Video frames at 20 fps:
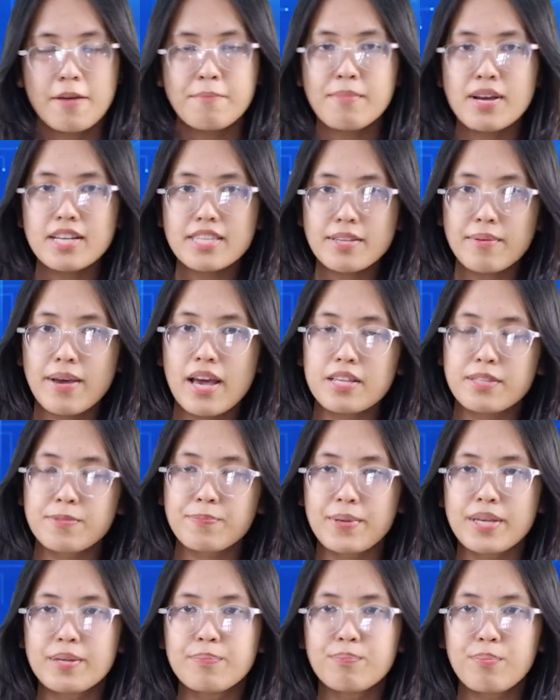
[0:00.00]
Media has
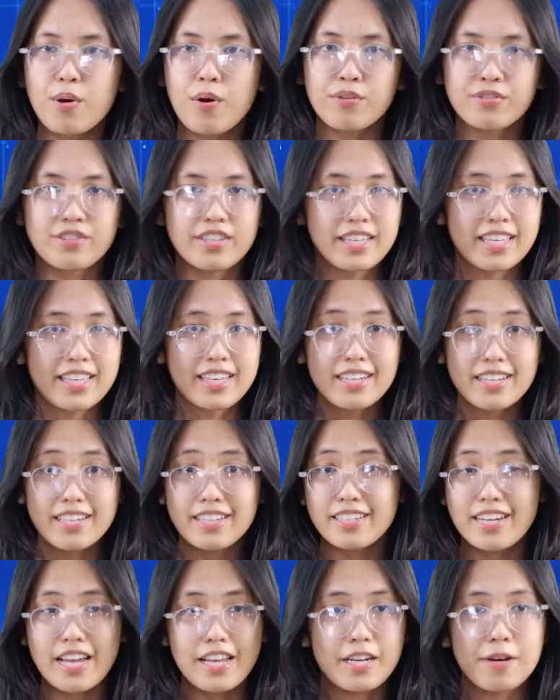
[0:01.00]
been both a
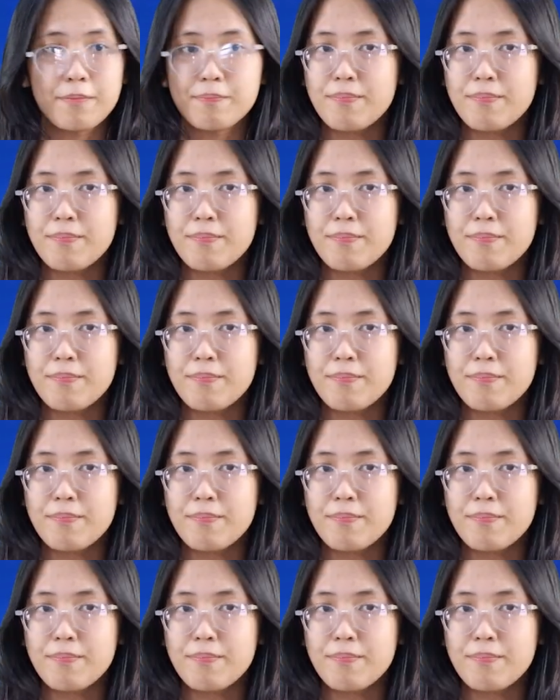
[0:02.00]
good and a